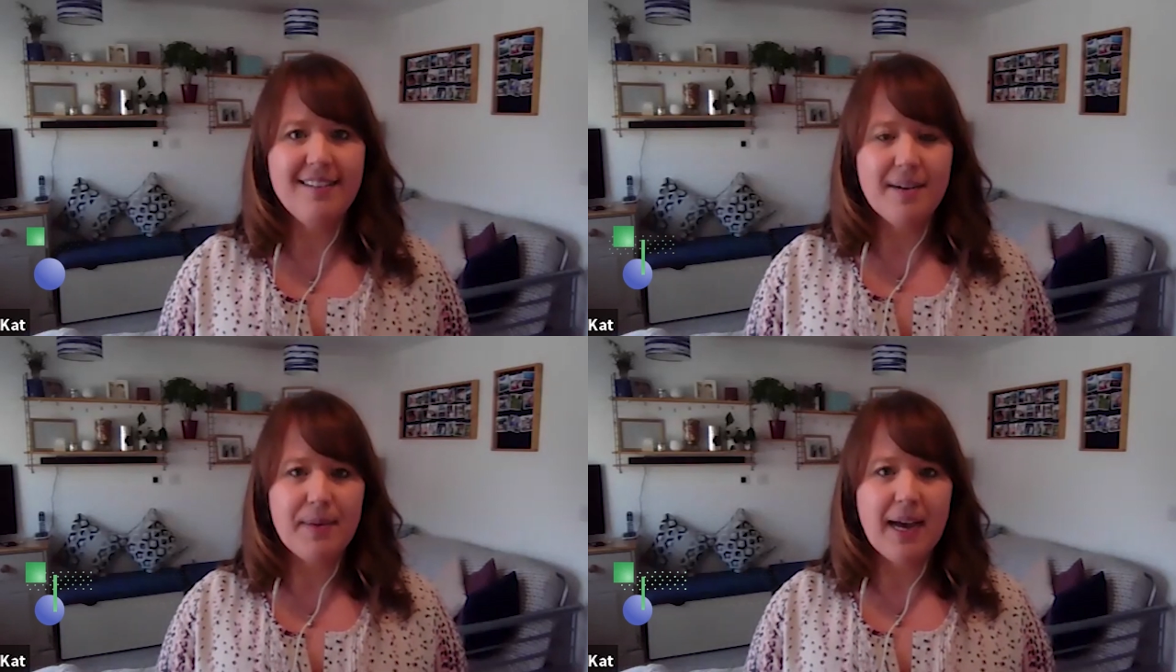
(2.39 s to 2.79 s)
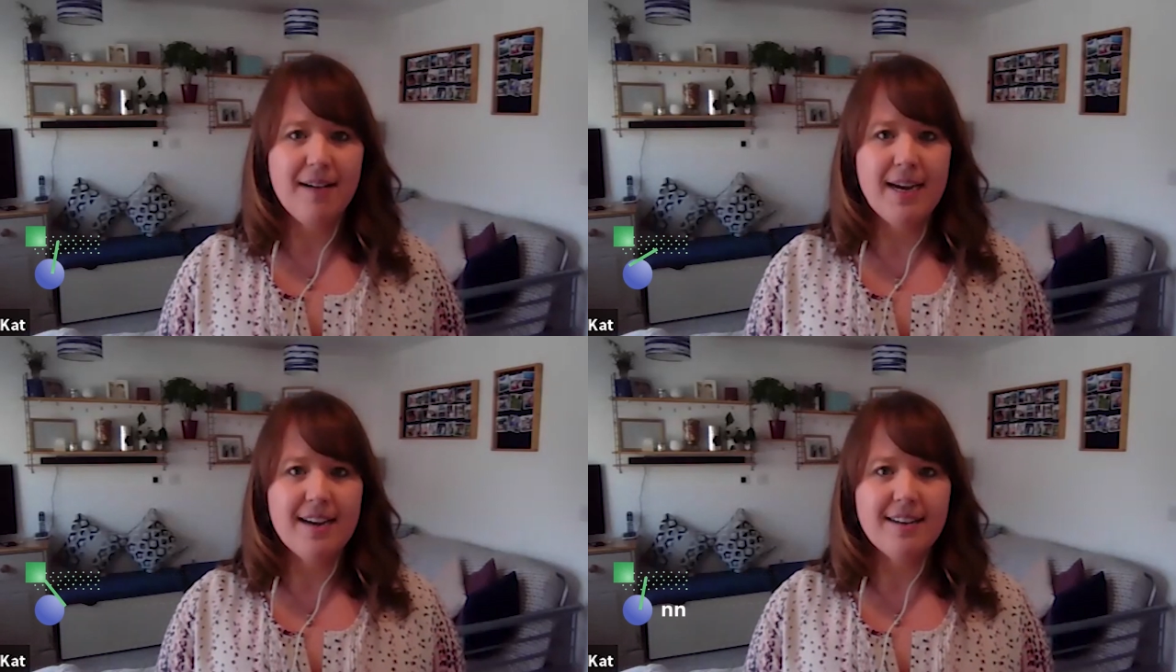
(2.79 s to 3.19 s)
I'm
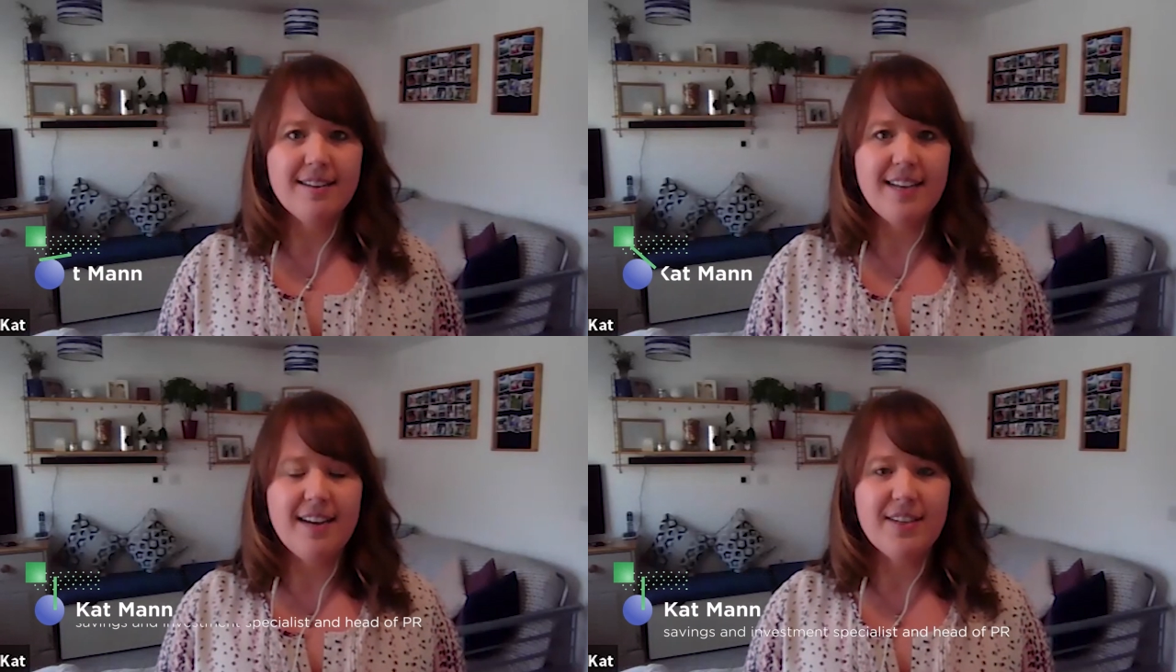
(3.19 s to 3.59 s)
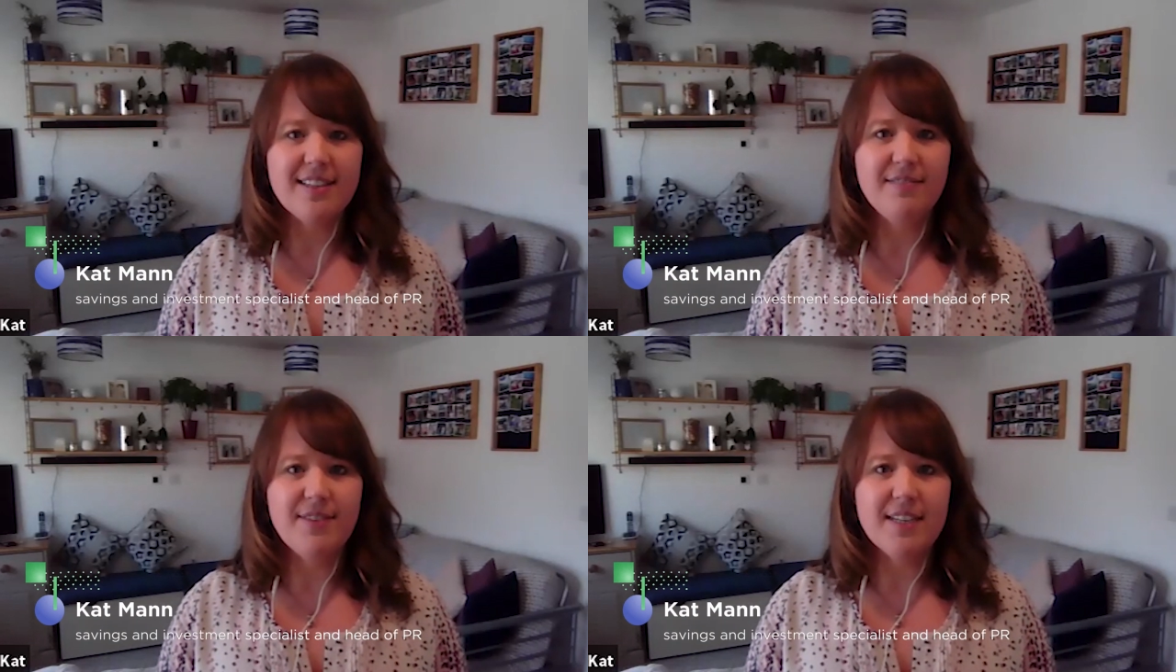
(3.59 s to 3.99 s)
Mann, Savings
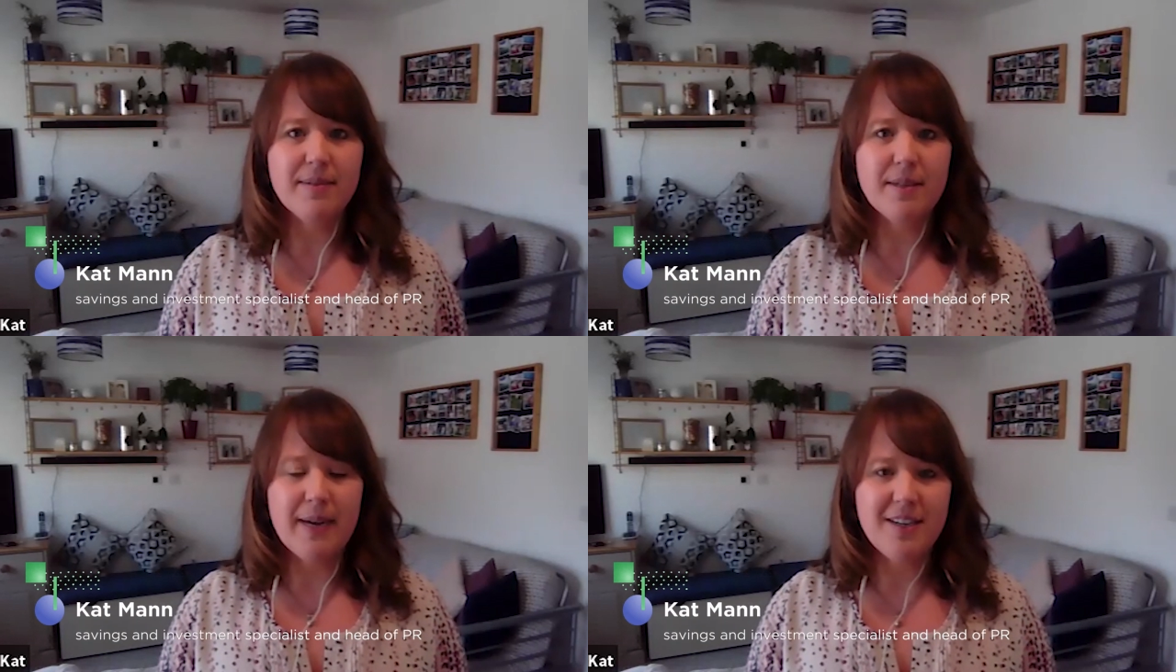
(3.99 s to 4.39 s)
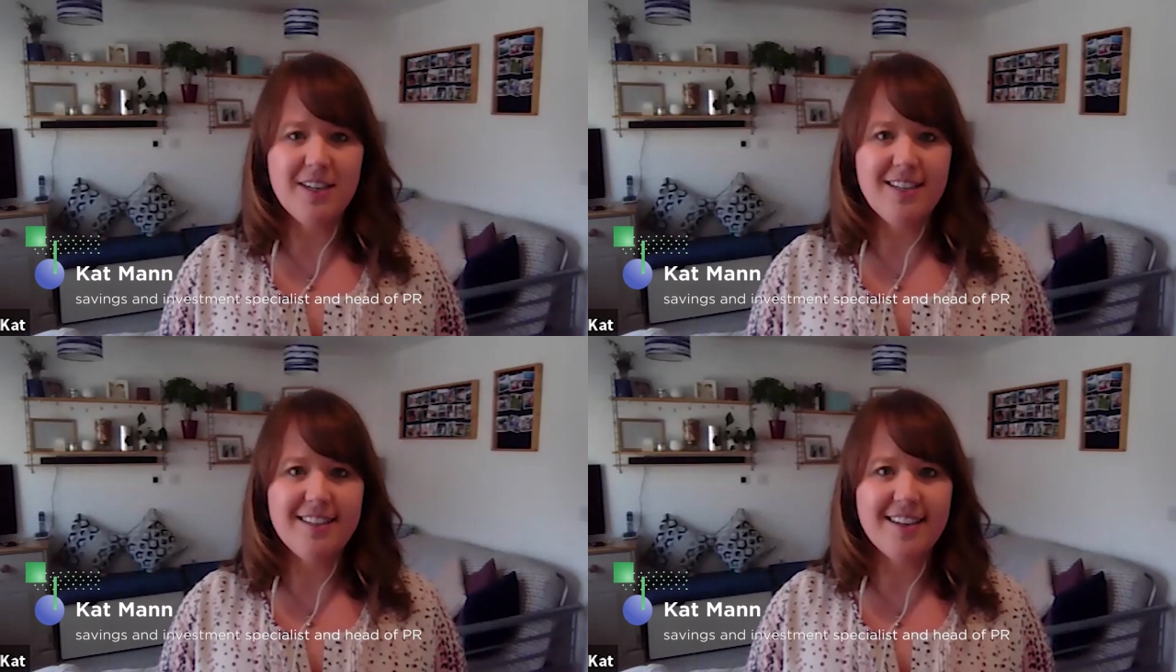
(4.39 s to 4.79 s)
and Investment
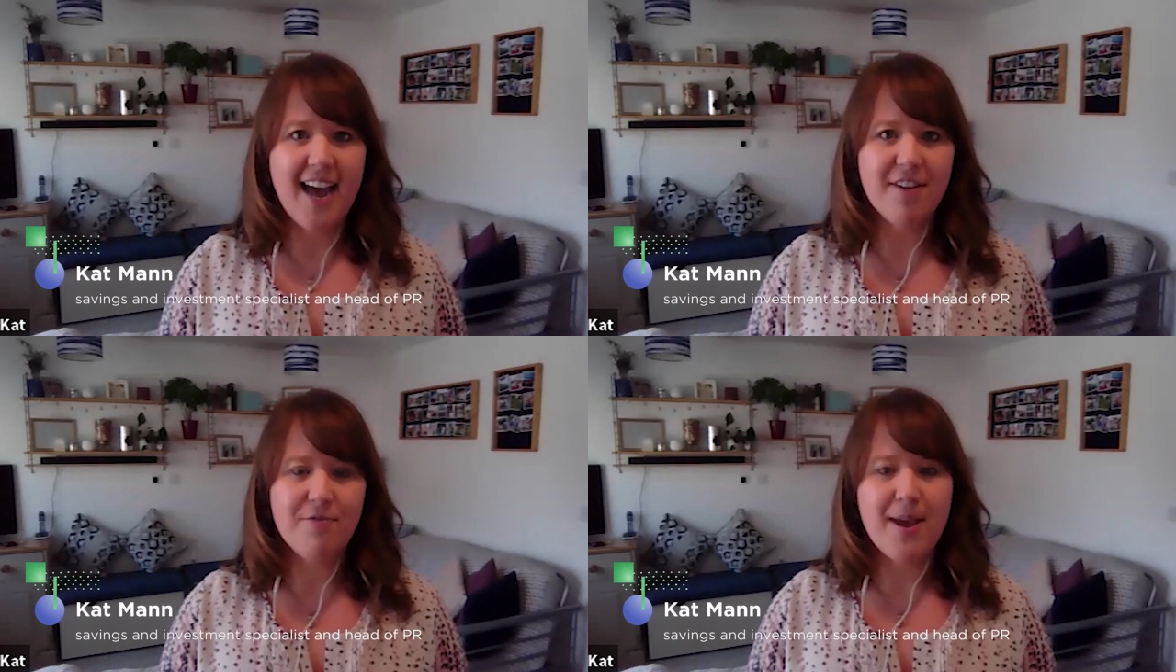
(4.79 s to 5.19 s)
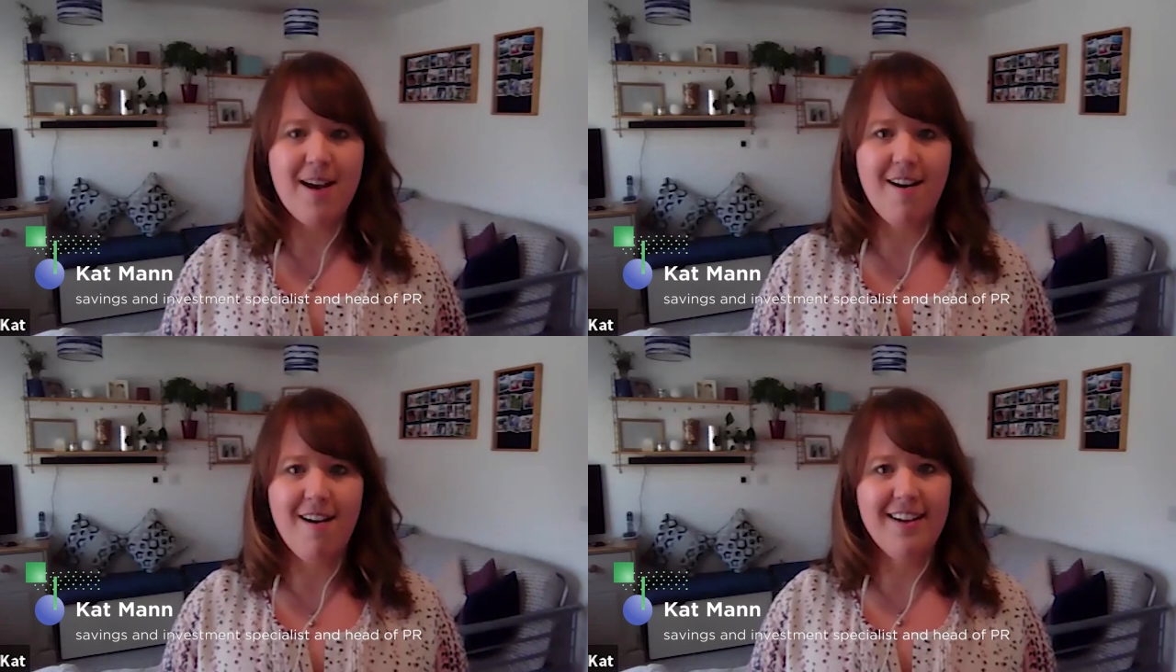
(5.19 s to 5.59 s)
Specialist and Head of
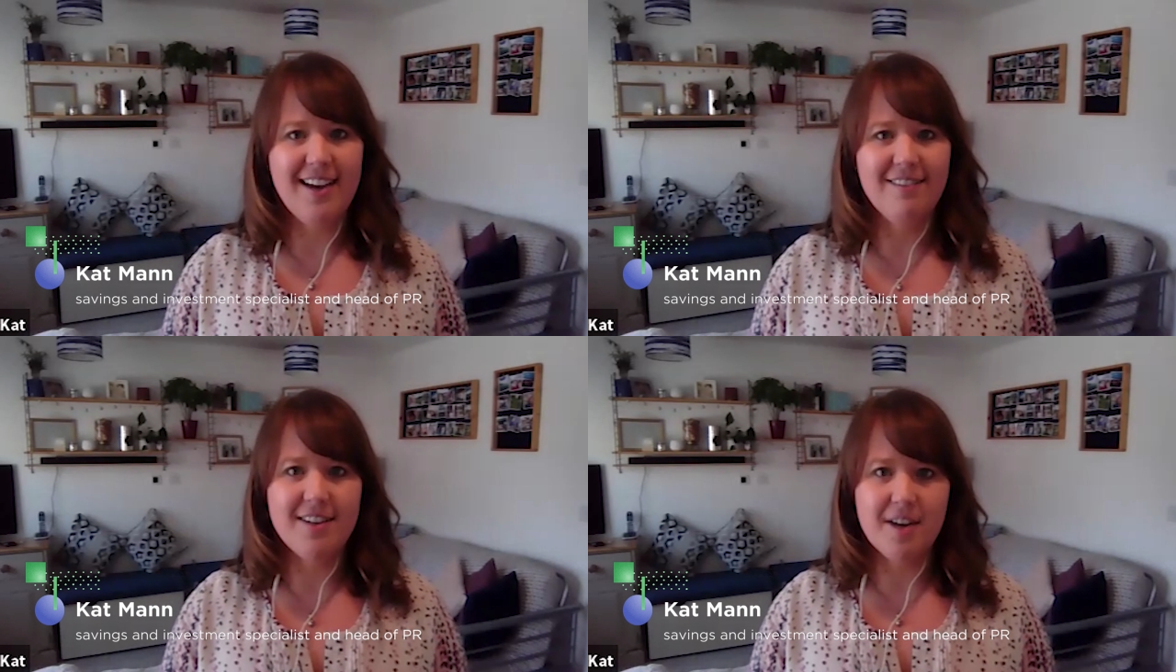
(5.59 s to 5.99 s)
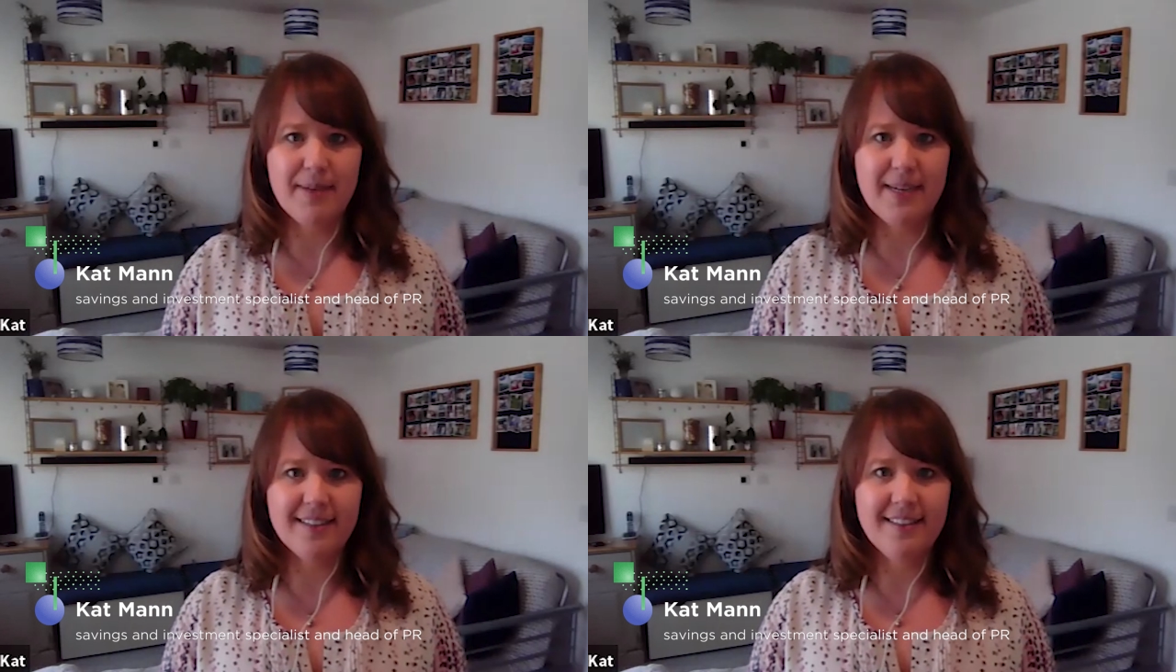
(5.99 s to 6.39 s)
PR here at
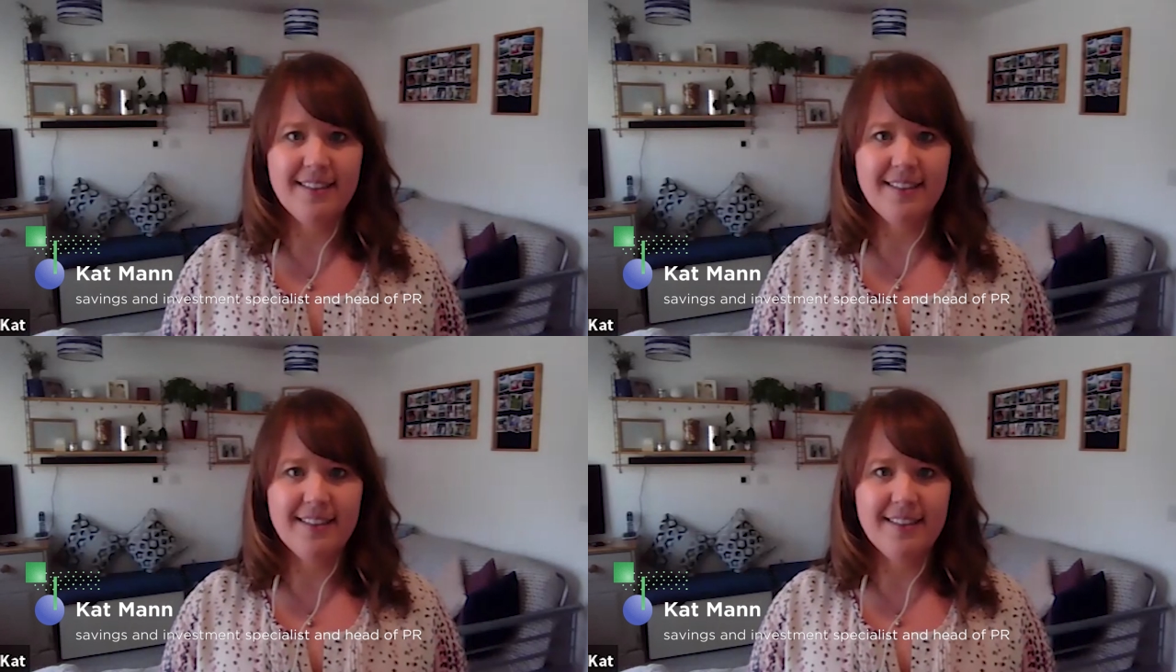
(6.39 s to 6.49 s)
Nutmeg.